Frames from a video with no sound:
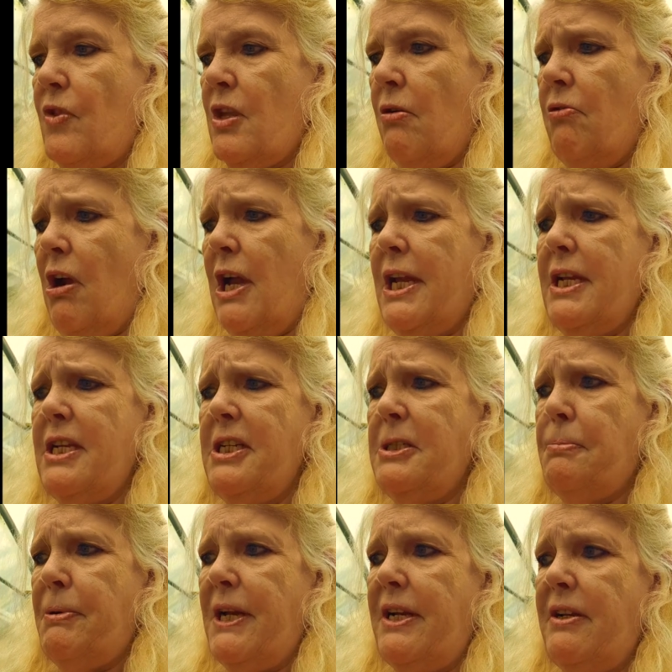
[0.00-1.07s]
right, in this
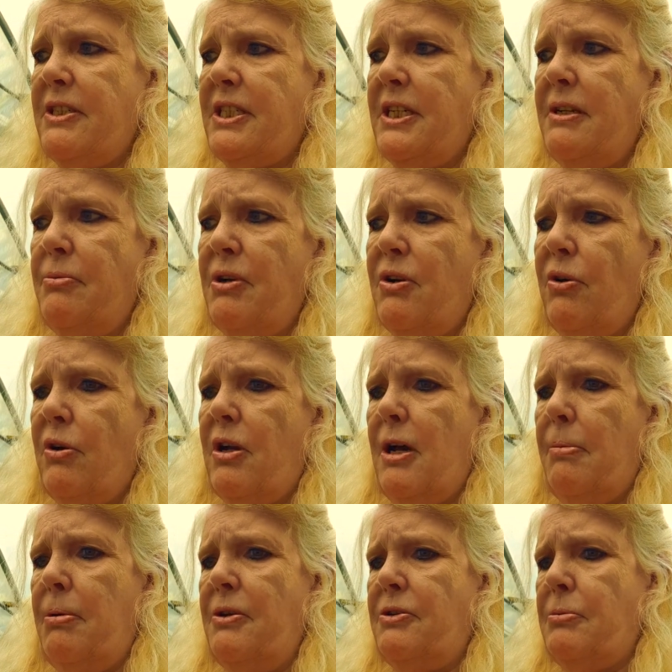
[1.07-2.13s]
bed, I see we've got a
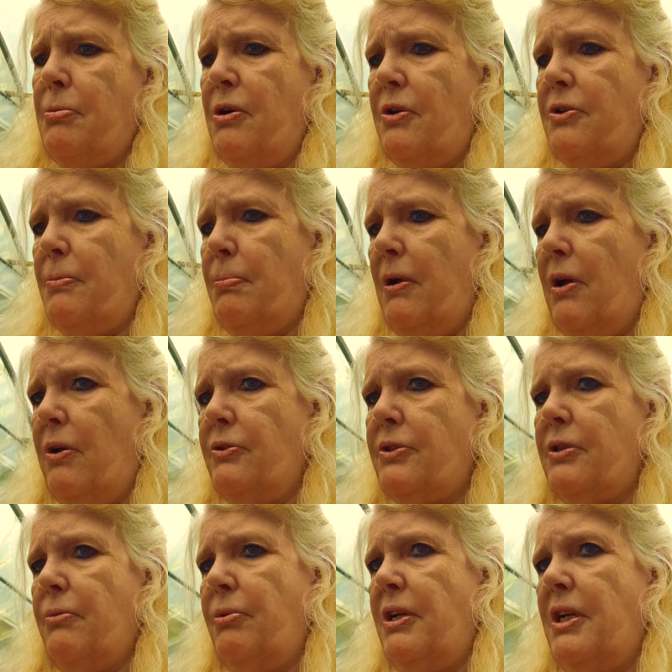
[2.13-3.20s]
couple of tomato plants
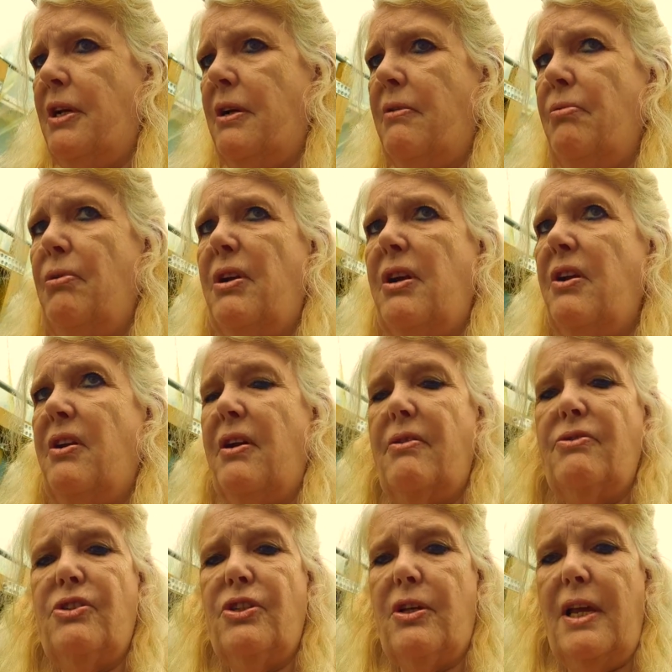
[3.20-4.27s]
that we knew we're going to
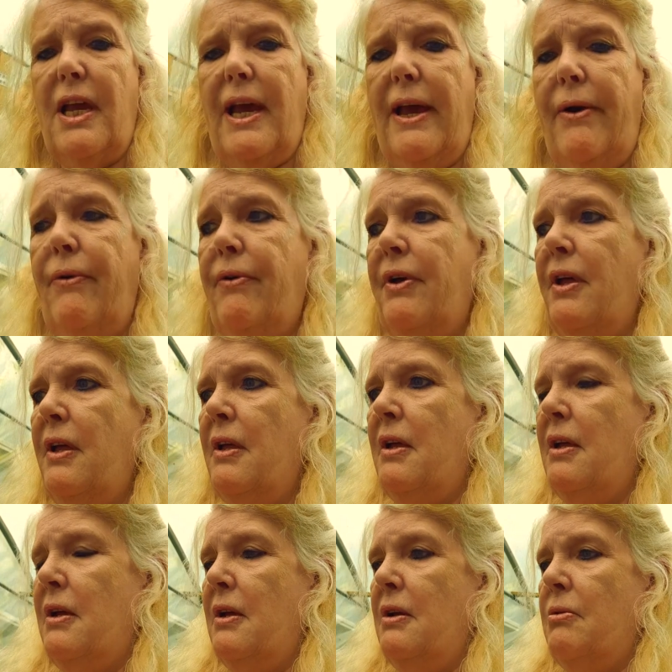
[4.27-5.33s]
get out.
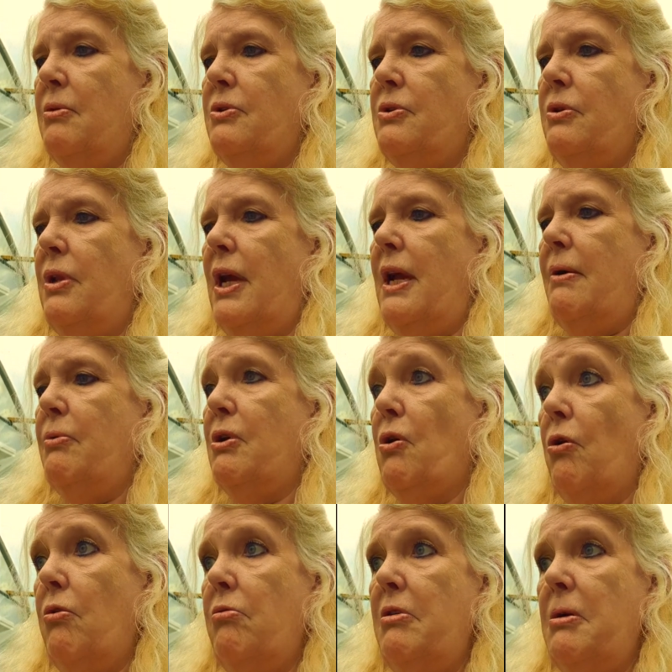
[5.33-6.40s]
We'll do that. We've got
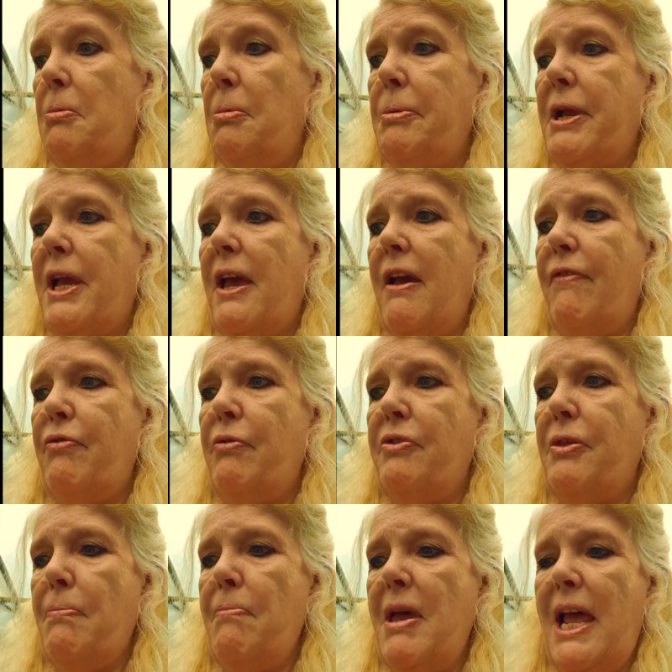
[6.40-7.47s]
to really be careful with
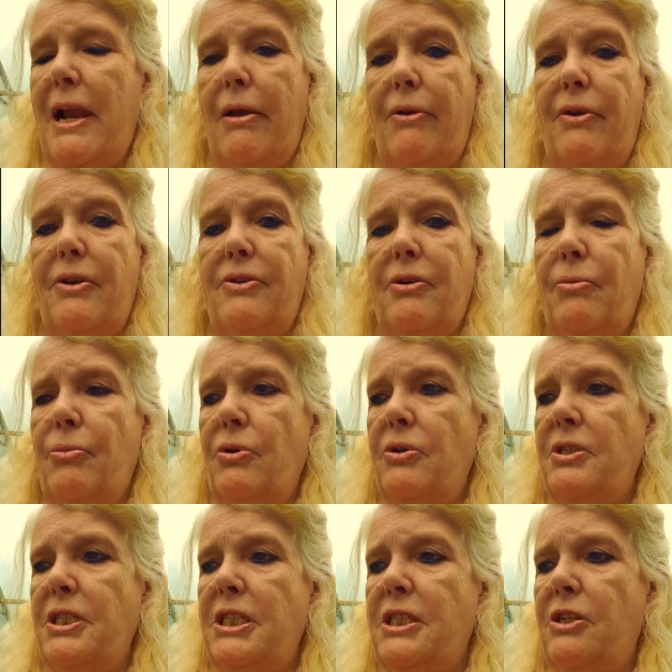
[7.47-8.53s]
the melon. I don't want to
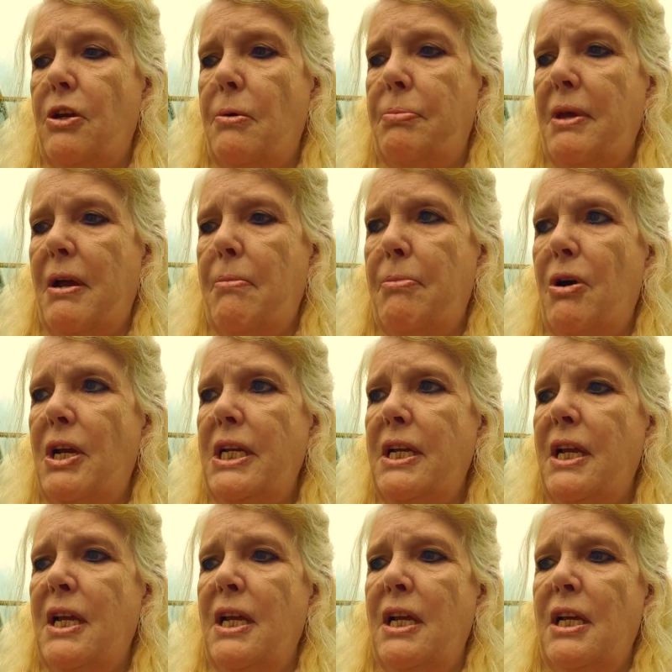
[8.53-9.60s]
disturb that. I might
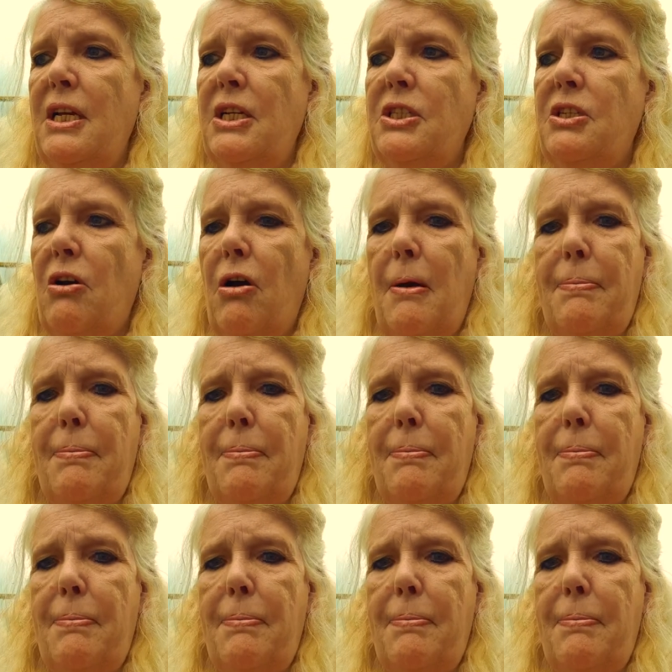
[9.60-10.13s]
tie a